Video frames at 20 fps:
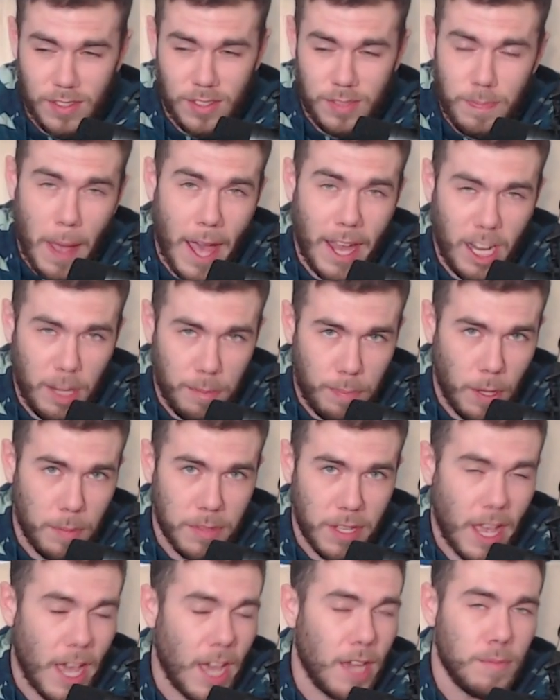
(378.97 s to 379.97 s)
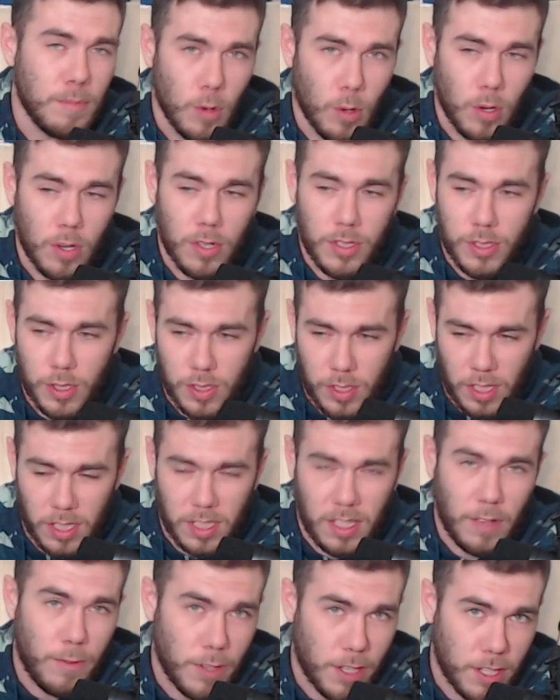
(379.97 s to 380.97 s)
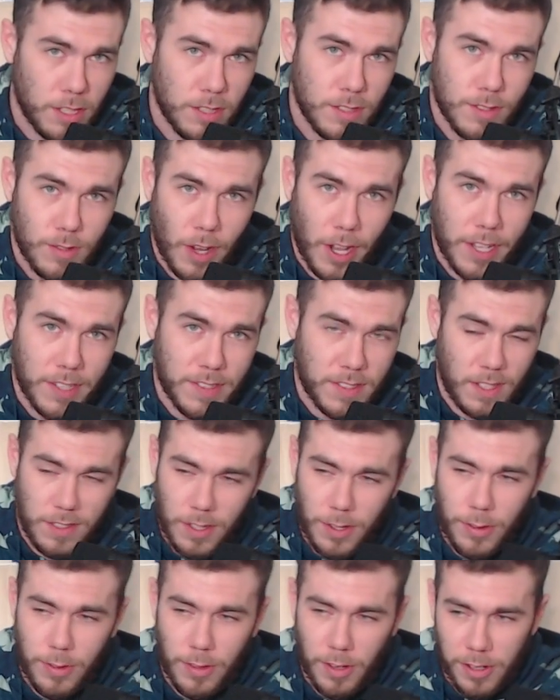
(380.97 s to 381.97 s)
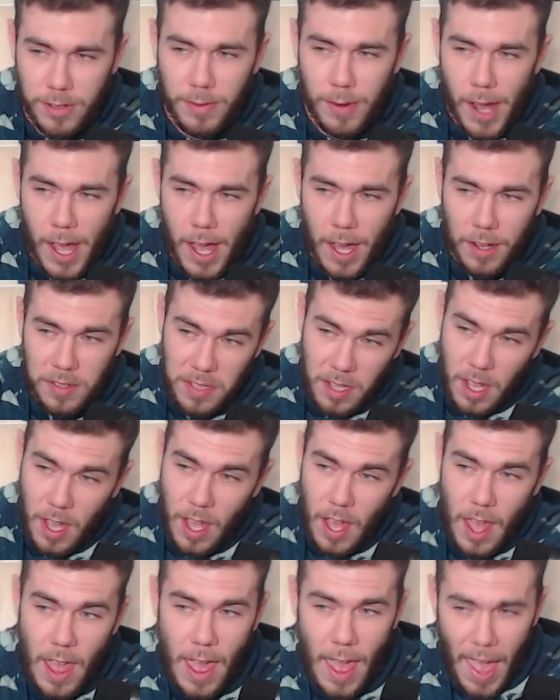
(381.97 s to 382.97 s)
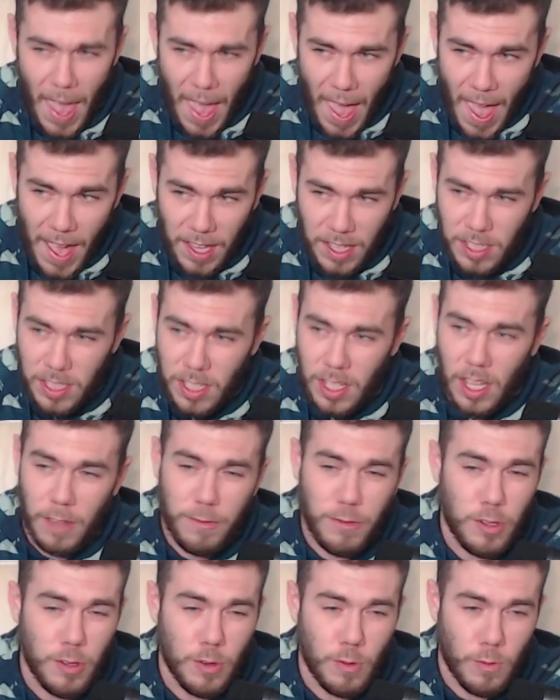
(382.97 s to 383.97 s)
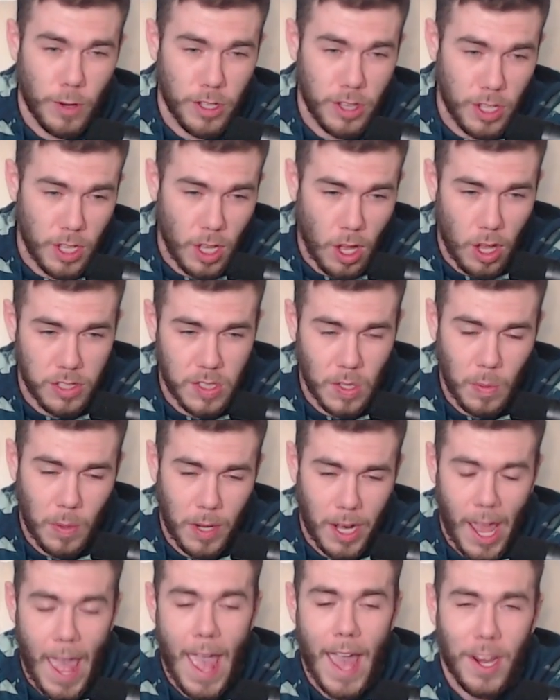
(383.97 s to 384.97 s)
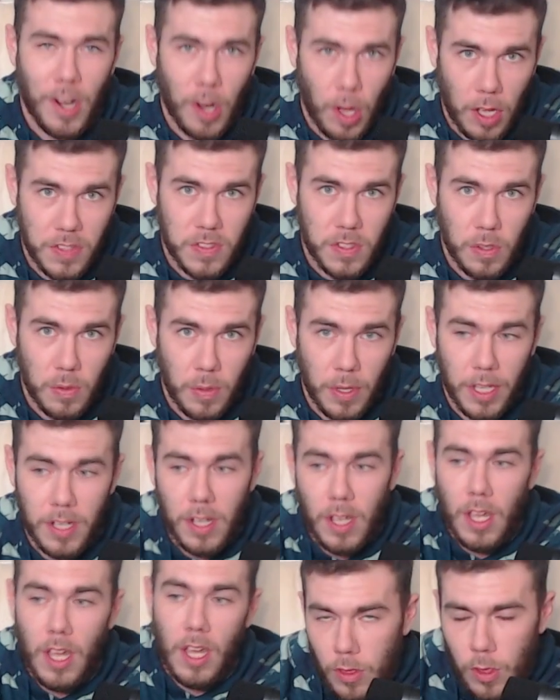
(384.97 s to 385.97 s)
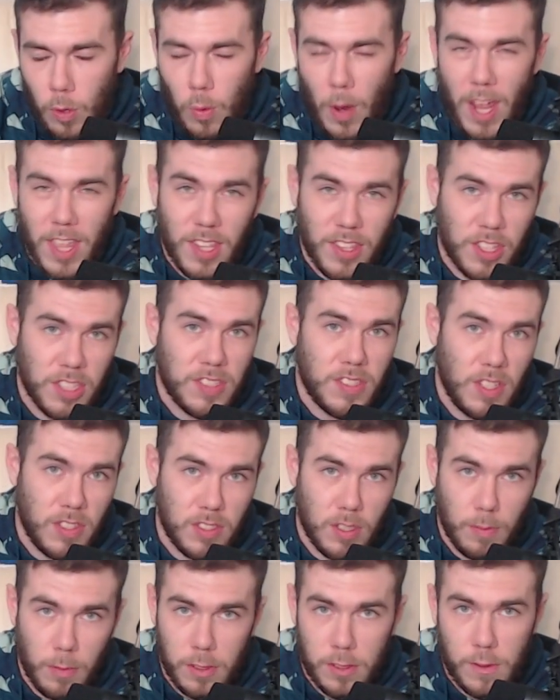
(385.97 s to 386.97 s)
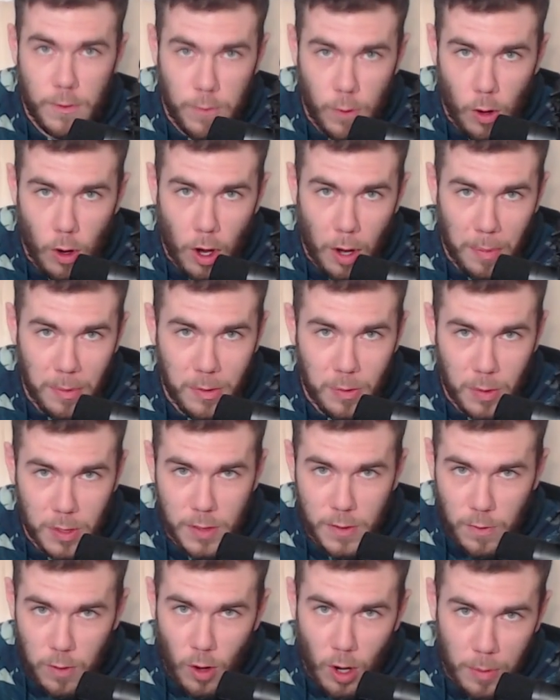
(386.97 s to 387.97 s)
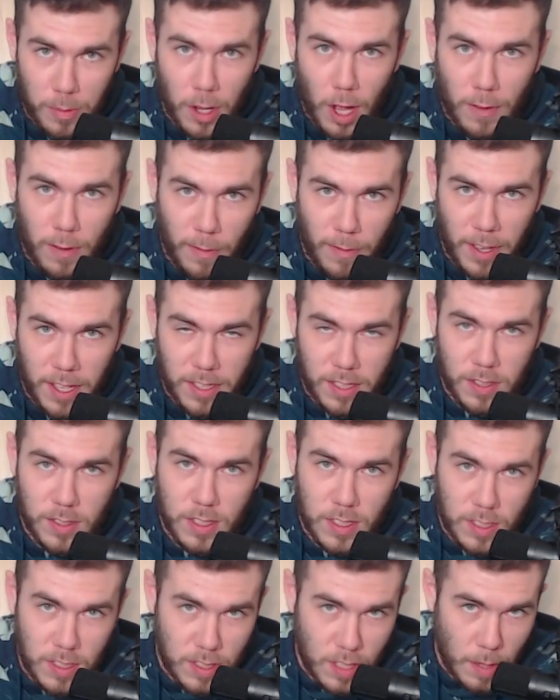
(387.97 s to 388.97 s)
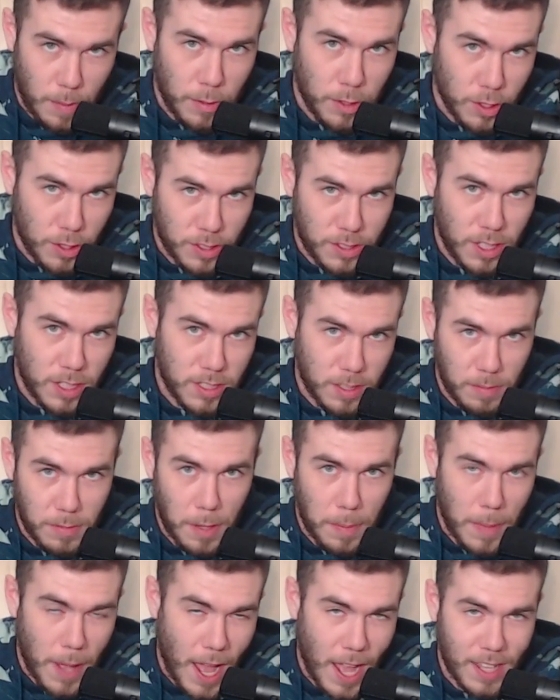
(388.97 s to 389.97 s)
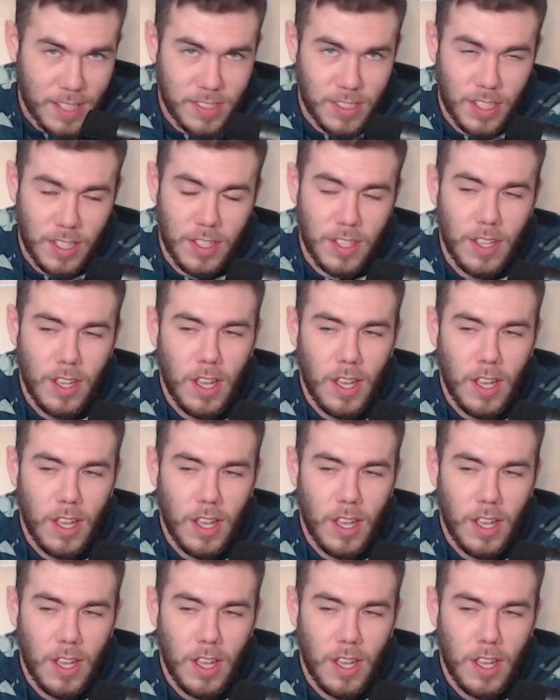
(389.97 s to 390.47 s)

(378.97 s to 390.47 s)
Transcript: Paddy Pimblett had more significant strikes in the third round. And if you really also want to add on to it, the way that the system was formed off of a similar system to boxing